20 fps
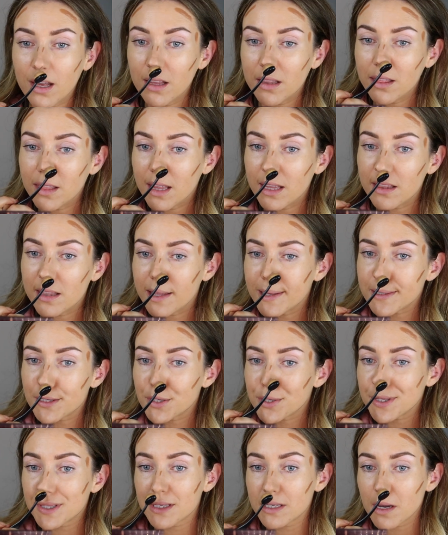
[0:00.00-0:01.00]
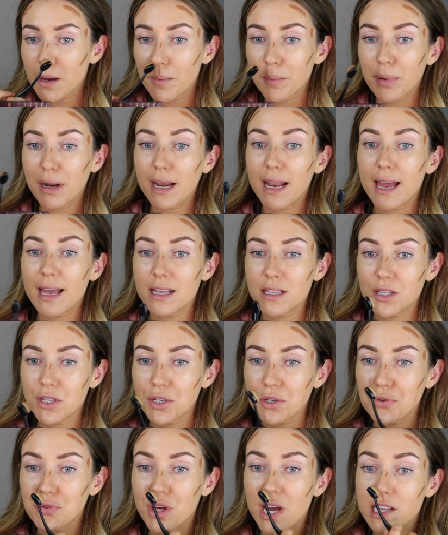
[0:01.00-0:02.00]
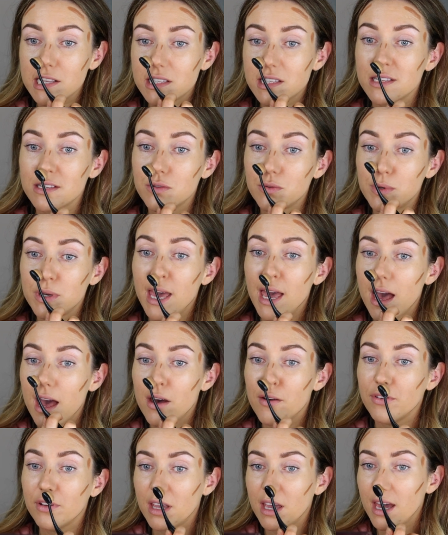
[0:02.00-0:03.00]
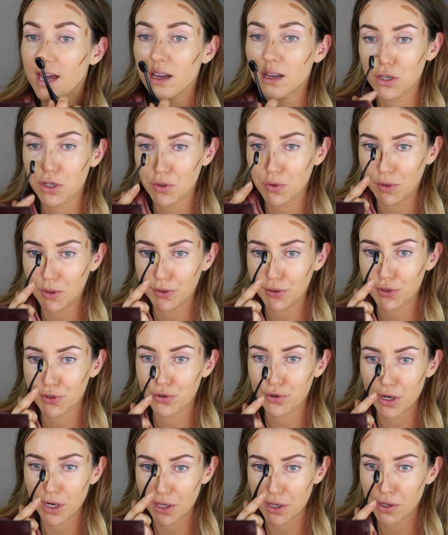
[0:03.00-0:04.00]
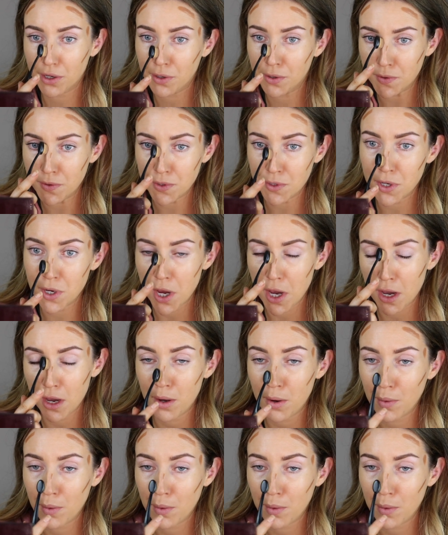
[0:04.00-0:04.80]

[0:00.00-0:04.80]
And then let's just blend that so we have an actual straight nose today.